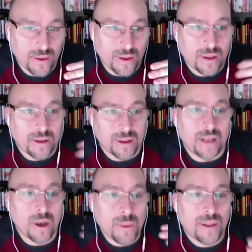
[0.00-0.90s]
And
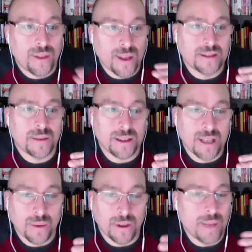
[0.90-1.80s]
nobody thinks about
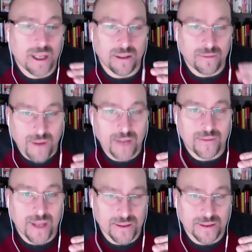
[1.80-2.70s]
that when you're making
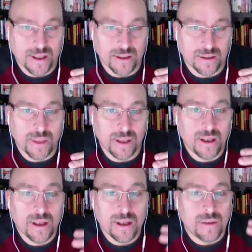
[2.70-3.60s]
$5,000 a month.
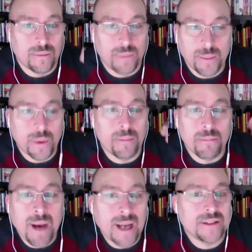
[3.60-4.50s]
People
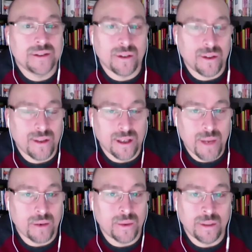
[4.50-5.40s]
might start to think
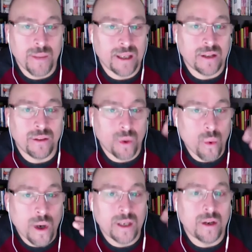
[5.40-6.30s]
about it when they're making
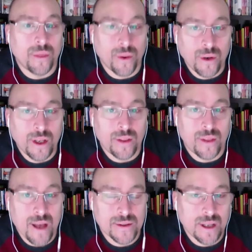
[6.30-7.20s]
$20,000 to
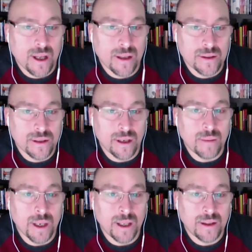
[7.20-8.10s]
$30,000 a
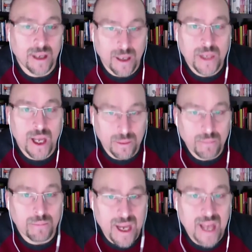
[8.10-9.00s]
month. And I'm
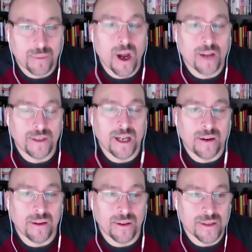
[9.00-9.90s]
talking net profit
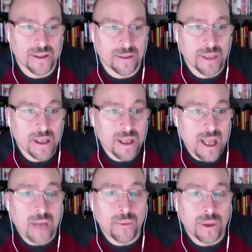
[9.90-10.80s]
out of their system.
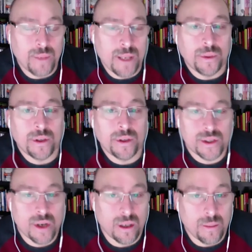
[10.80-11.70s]
And when people are
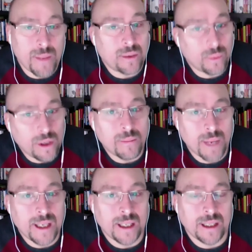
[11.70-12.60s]
starting to make real
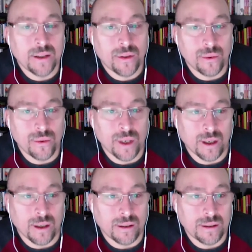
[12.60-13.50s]
money through
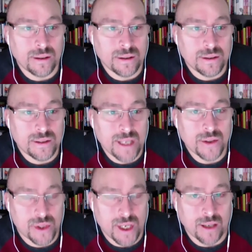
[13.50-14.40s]
their
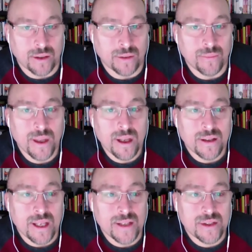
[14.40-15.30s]
sales channel,
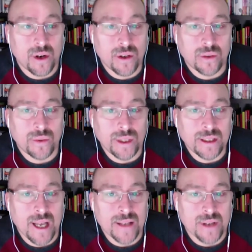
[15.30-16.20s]
they start to
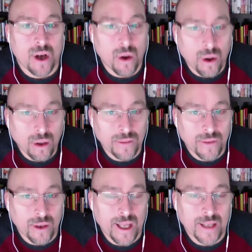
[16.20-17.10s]
realize all of
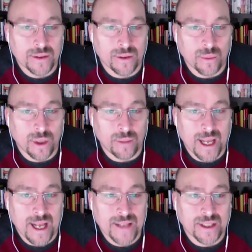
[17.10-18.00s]
their eggs are in one
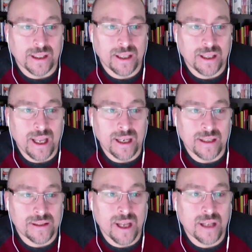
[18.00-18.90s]
basket, and
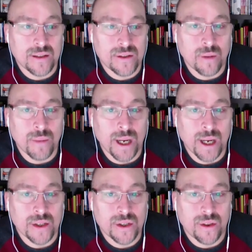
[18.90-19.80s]
it's not so
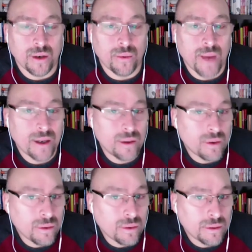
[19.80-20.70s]
much
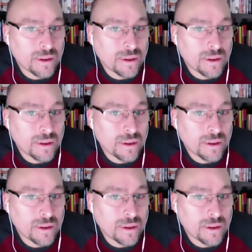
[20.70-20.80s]
theoretical.